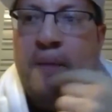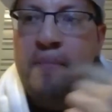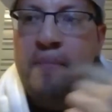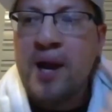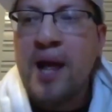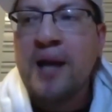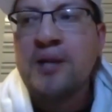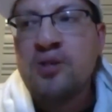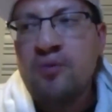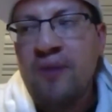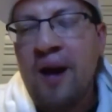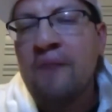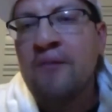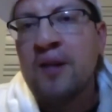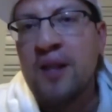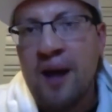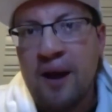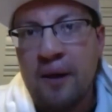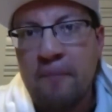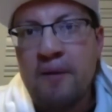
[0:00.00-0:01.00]
But I do have a
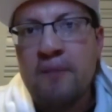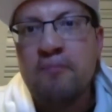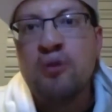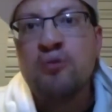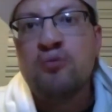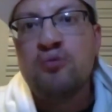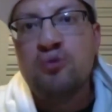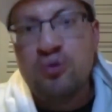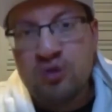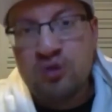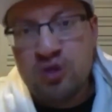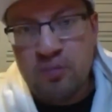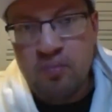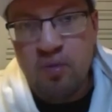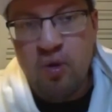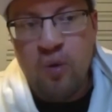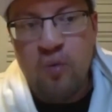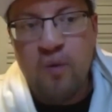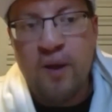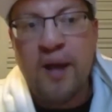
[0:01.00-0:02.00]
lot of people who do
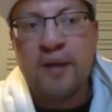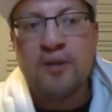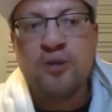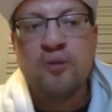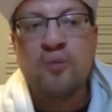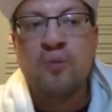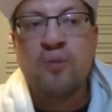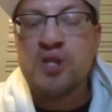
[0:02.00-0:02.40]
support what I do,